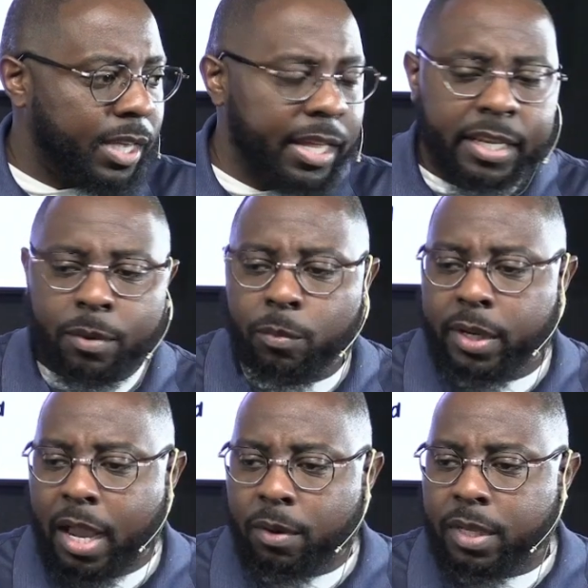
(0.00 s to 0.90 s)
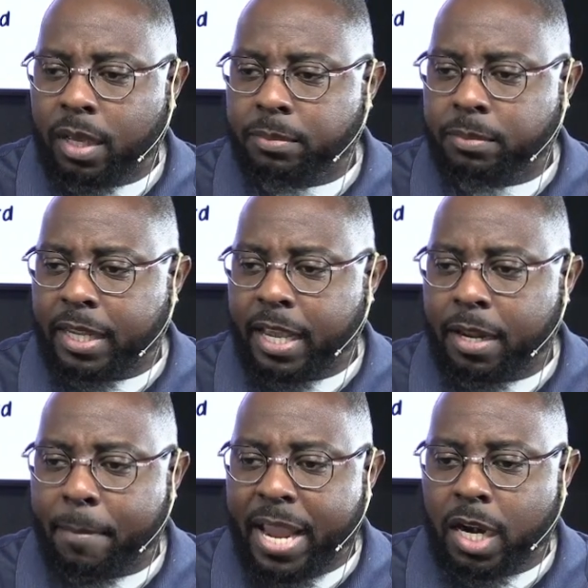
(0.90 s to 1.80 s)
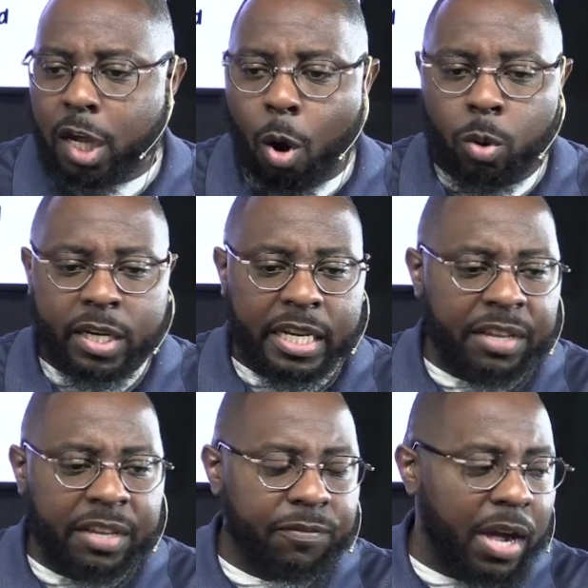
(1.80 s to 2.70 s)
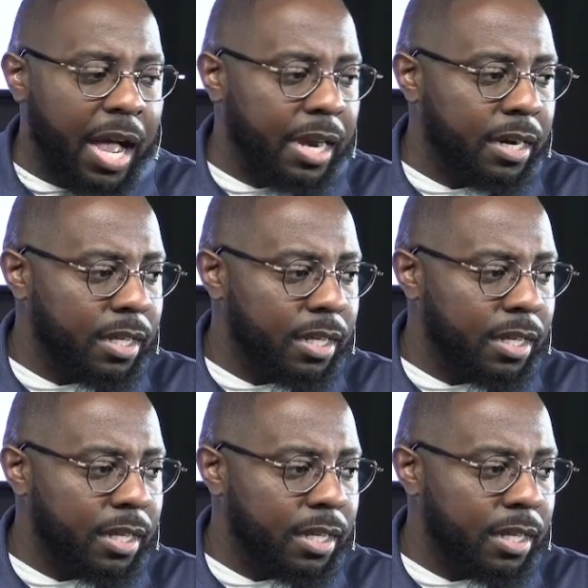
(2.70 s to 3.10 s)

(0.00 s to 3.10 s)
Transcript: Gideon went out, you know what I'm saying, and made a golden ephod.